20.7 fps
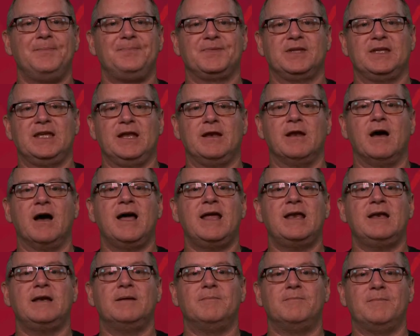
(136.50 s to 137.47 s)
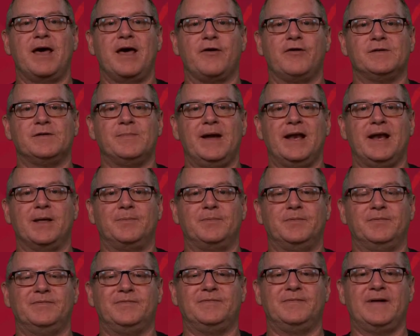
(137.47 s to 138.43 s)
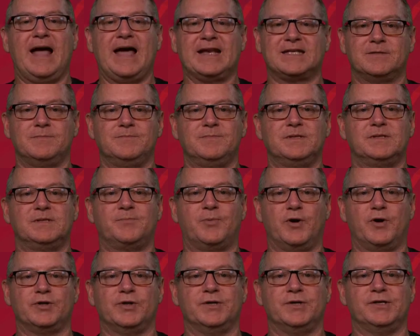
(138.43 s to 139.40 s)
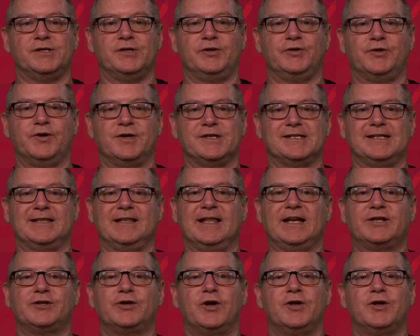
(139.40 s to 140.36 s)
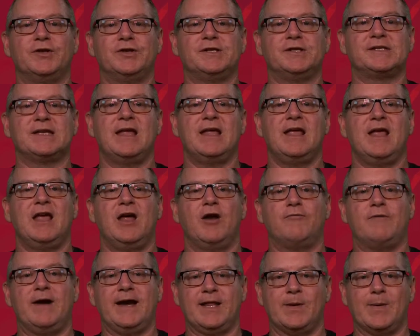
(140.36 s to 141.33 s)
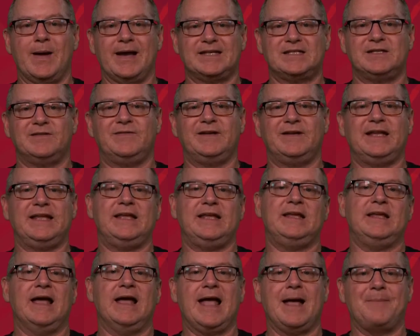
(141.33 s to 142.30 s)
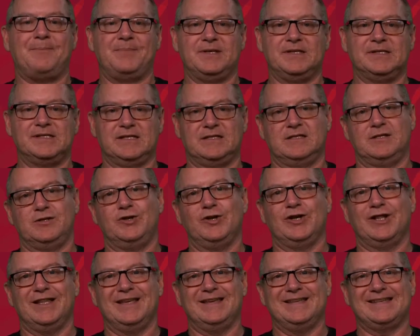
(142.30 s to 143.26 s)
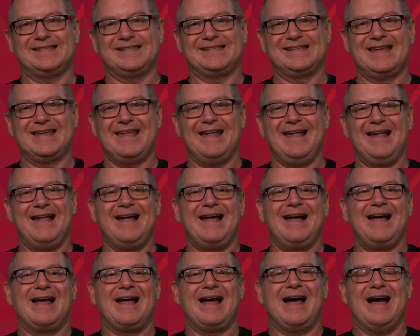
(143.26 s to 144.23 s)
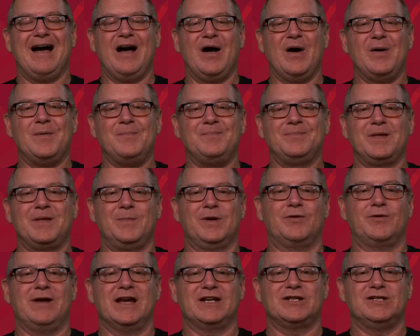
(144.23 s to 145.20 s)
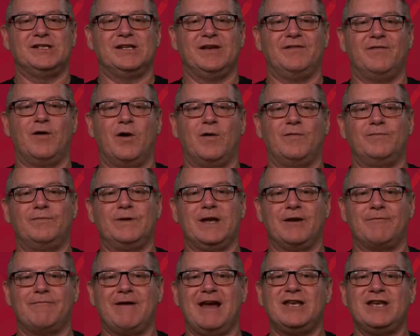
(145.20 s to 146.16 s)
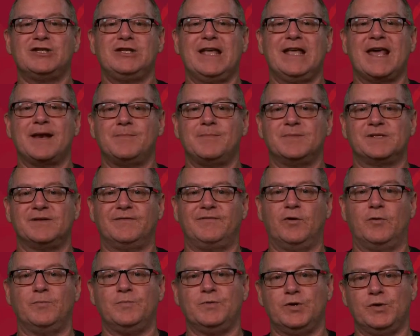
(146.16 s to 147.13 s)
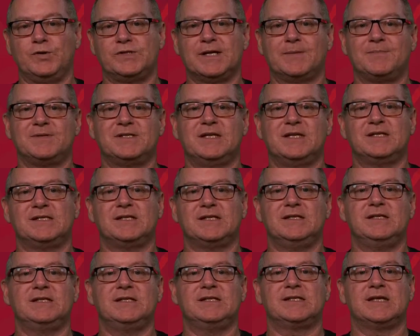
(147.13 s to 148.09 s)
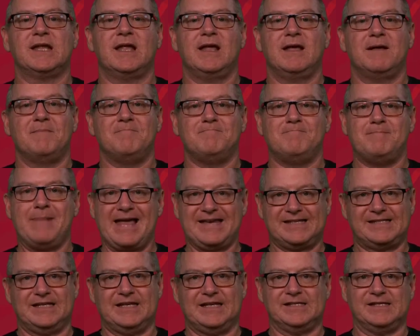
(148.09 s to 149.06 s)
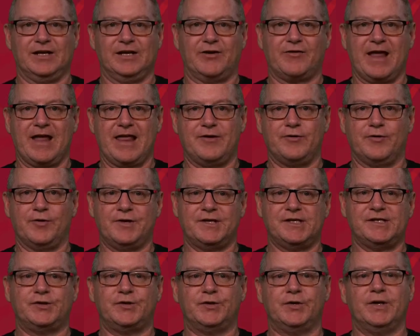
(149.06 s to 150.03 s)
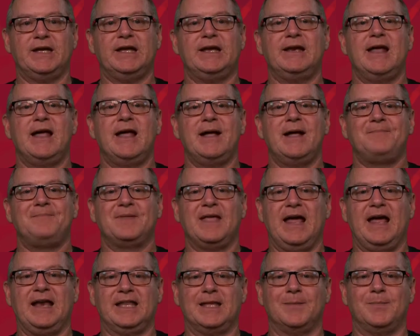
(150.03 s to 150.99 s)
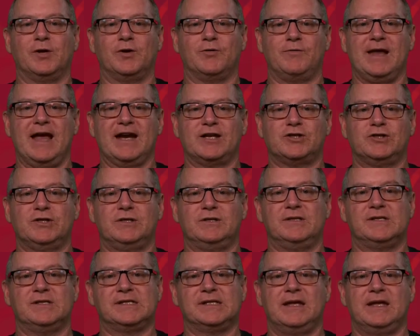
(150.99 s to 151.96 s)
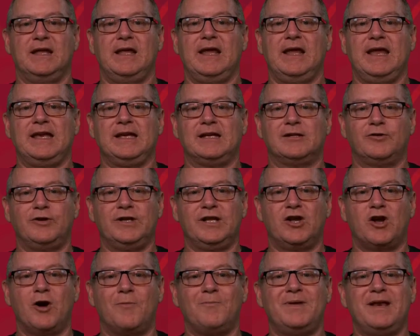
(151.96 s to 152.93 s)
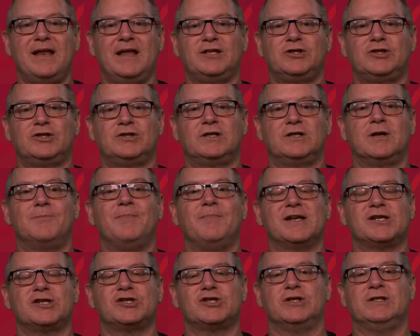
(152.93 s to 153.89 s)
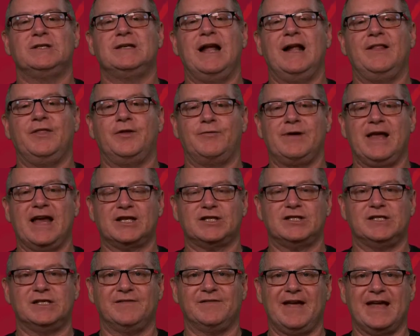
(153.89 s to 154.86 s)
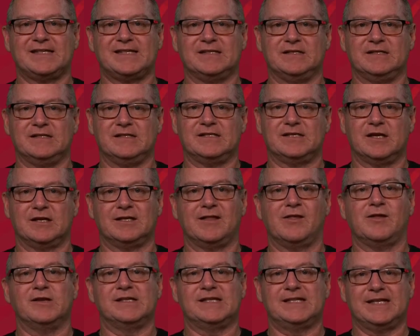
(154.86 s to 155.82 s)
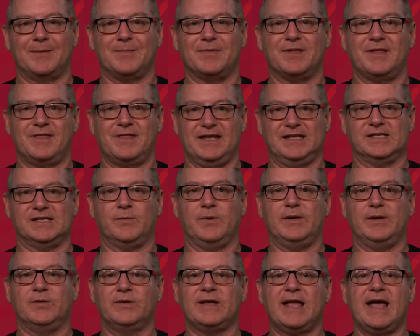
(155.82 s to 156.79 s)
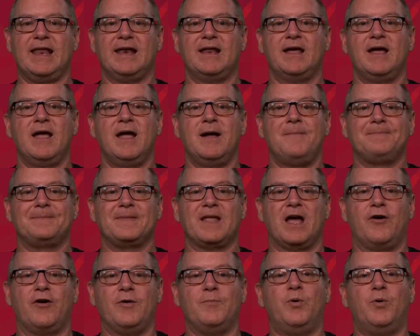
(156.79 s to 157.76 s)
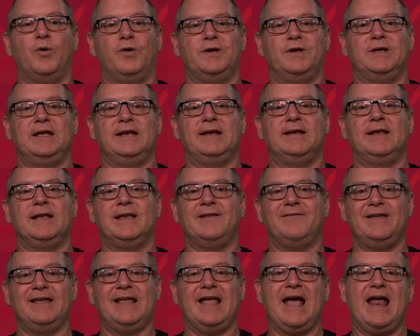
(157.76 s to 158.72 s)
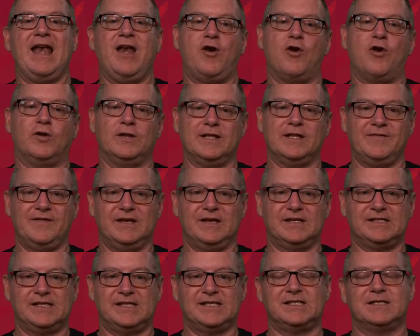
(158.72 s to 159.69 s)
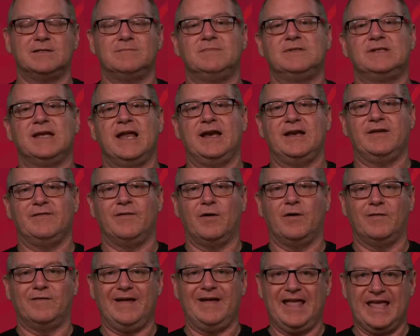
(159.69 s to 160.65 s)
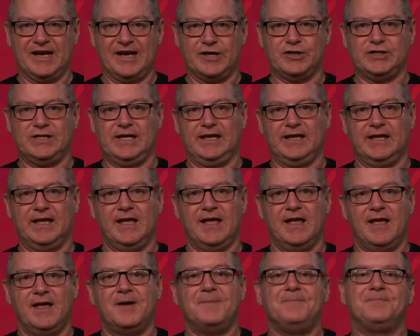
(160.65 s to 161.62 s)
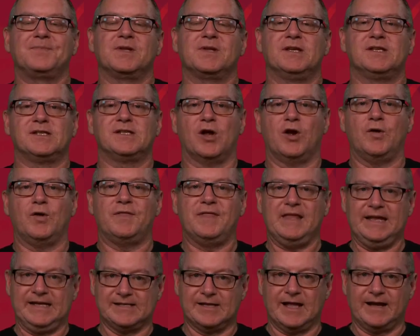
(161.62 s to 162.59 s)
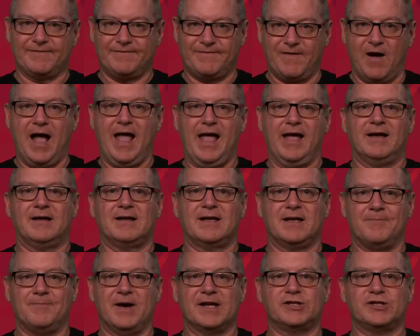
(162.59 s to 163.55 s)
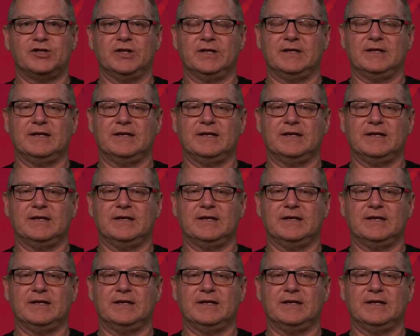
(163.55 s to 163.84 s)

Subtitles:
Year 9, matter is made up of atoms, protons, neutrons, and electrons. Radioactivity happens in the nucleus. Chemical reactions involve rearranging atoms to form new substances. Mass isn't created or destroyed. And chemical reactions, including combustion and the reactions of acids. So those are some of the things that we look at, are important in living and non-living systems and involve energy. So things like fire, combustion,